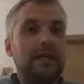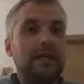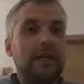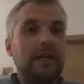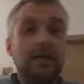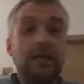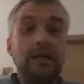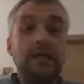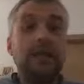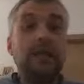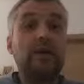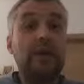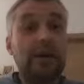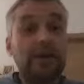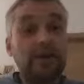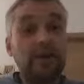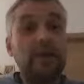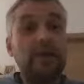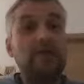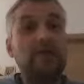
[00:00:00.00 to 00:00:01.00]
A leader
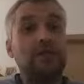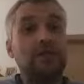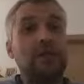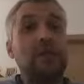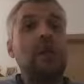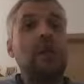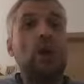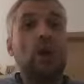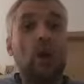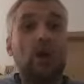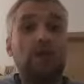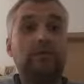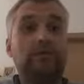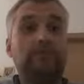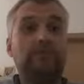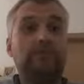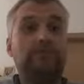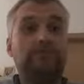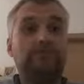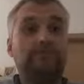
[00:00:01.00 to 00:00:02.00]
can be a CEO,
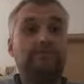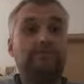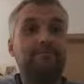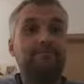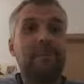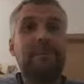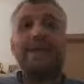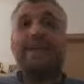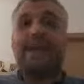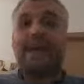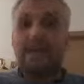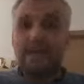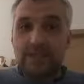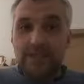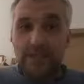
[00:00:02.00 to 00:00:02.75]
but can